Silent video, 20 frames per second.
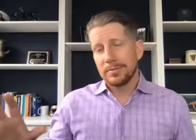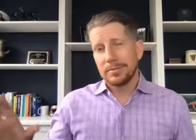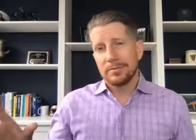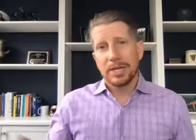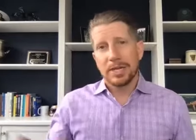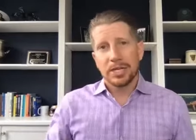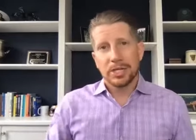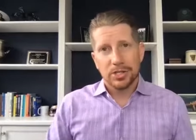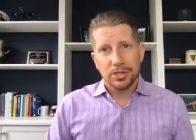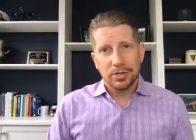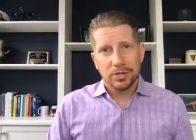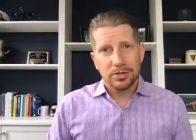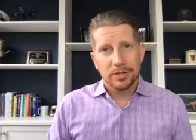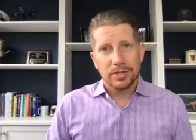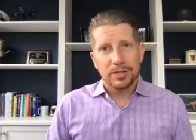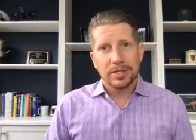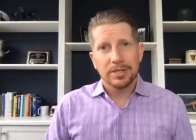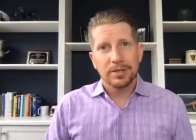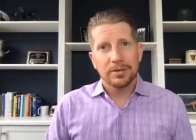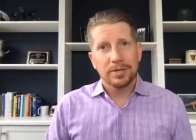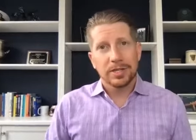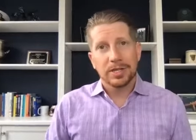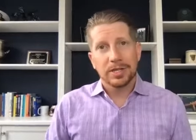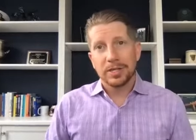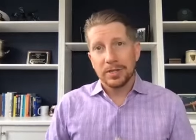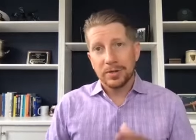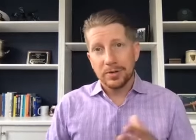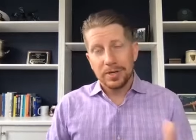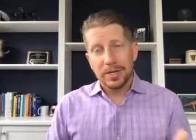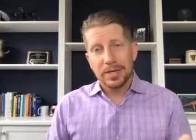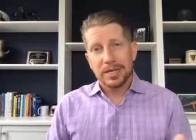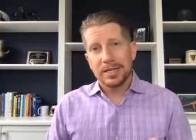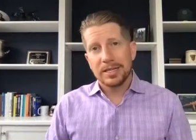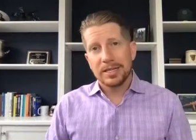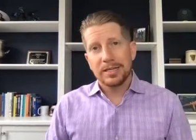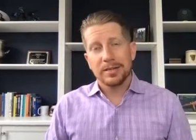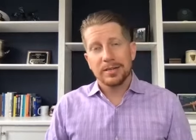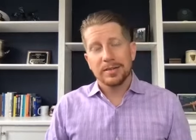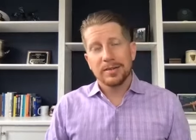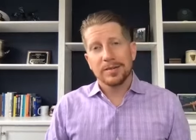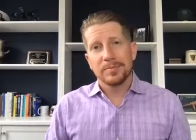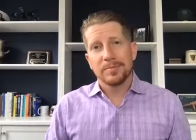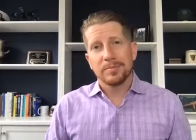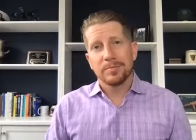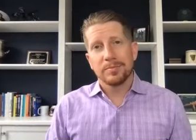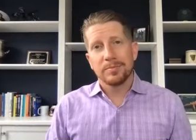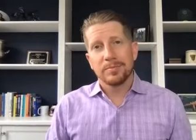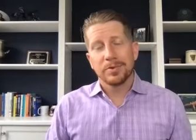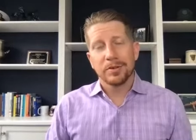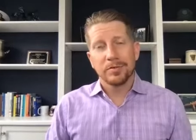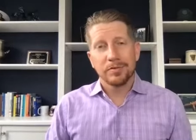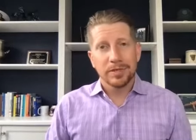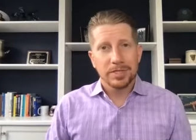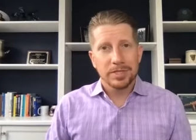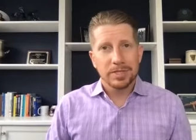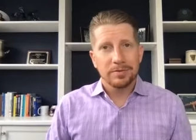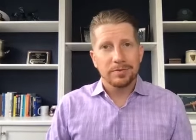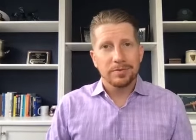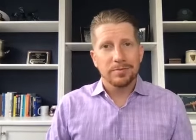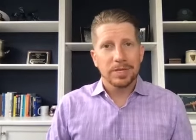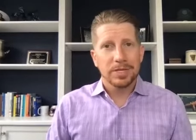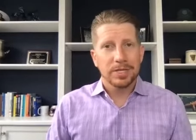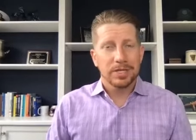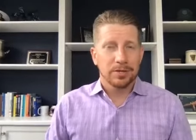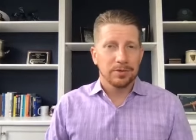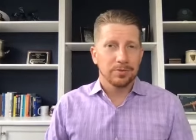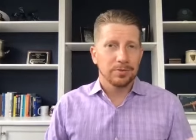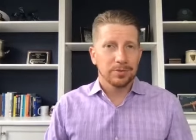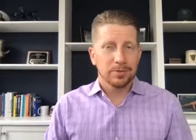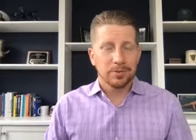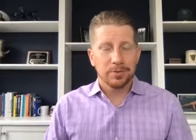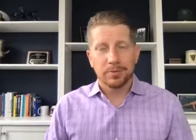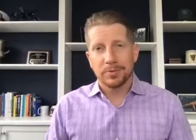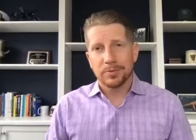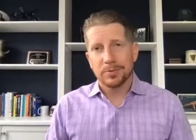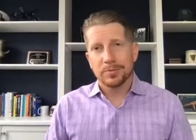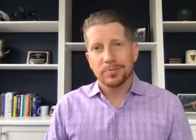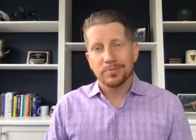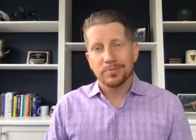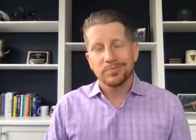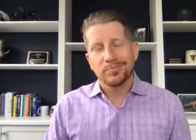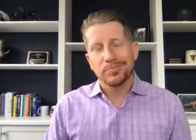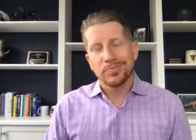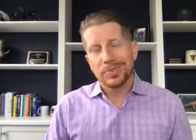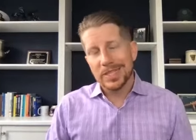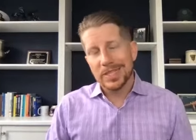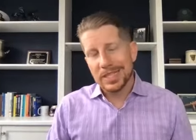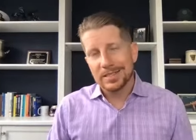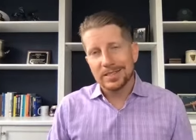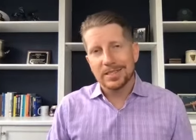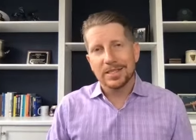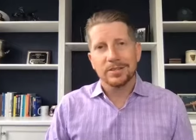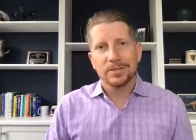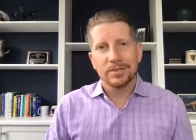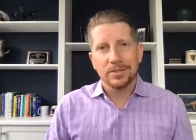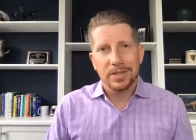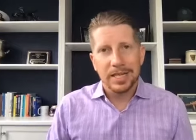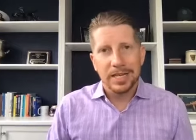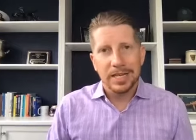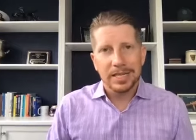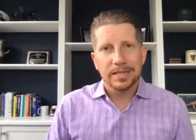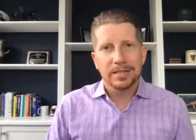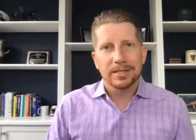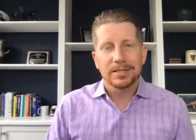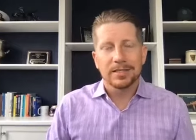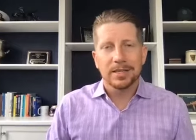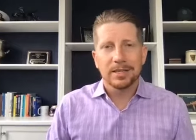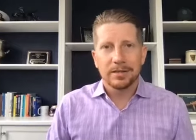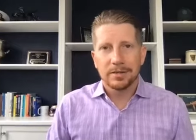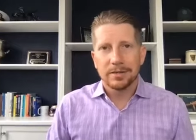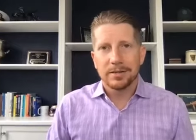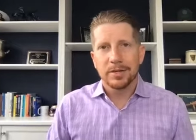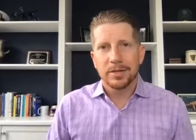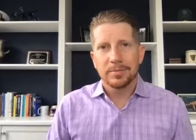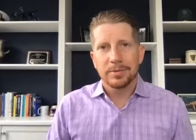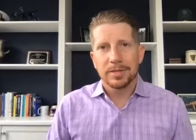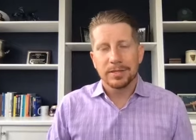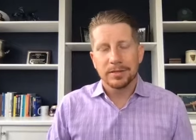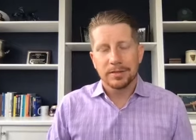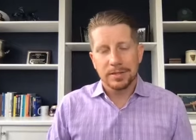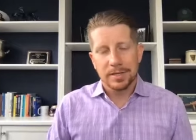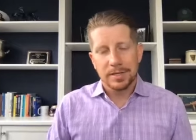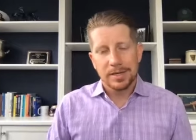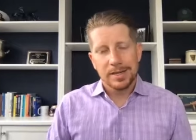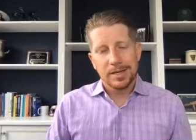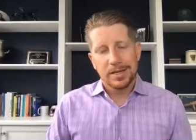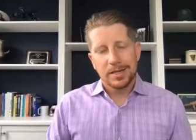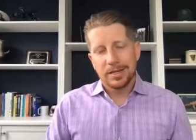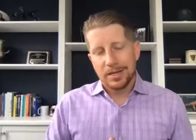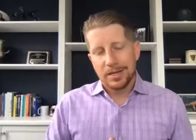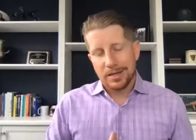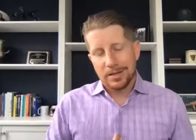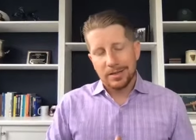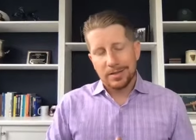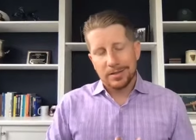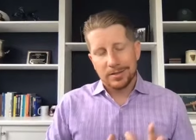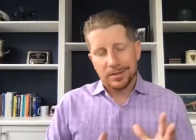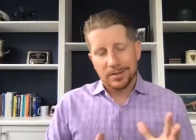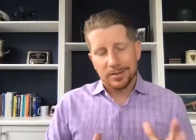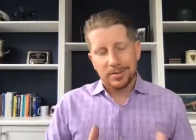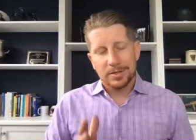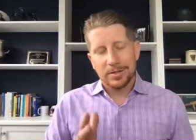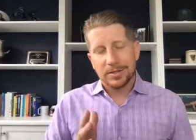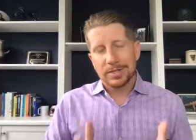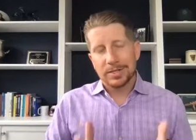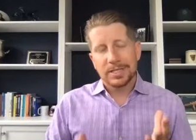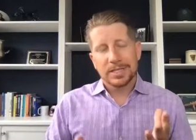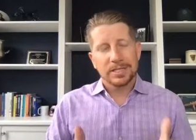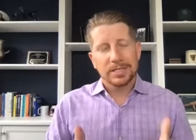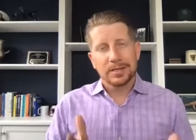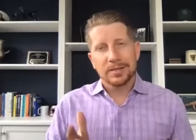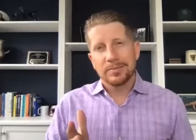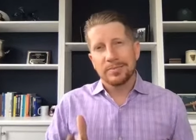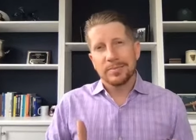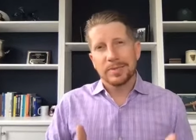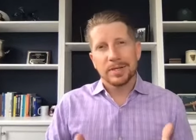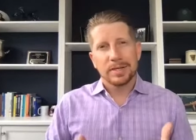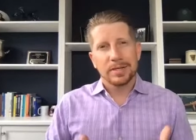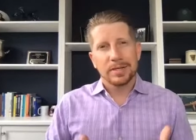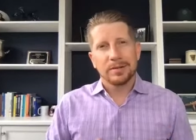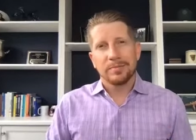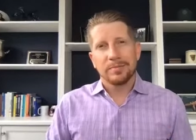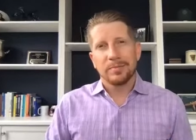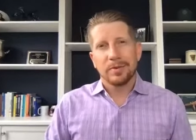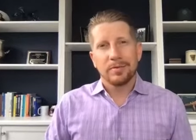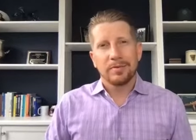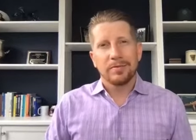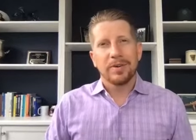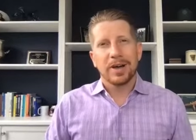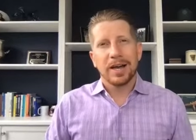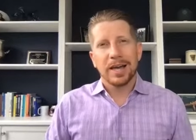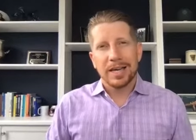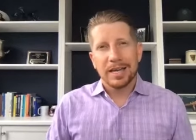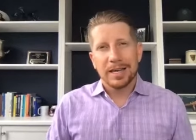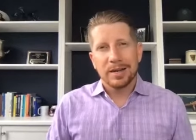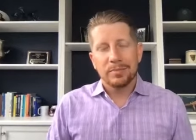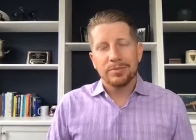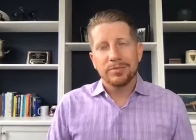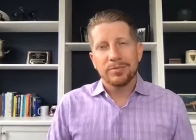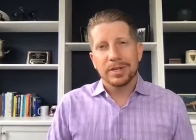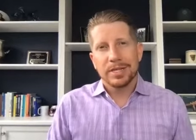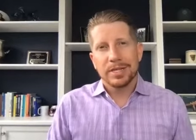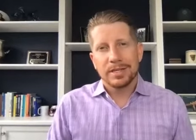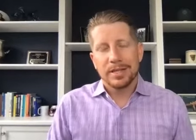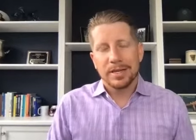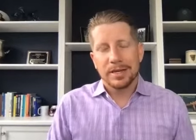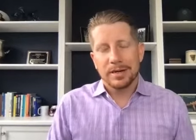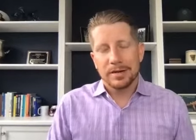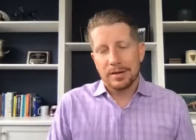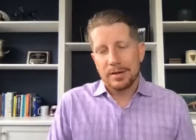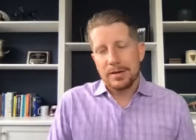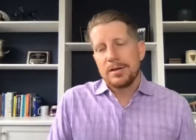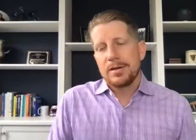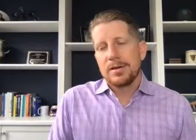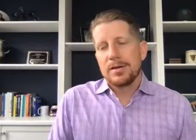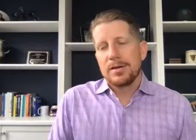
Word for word: make sure that they don't include any um, privileged information or, or, things that are like psychotherapy notes. So there is some um, fine print there,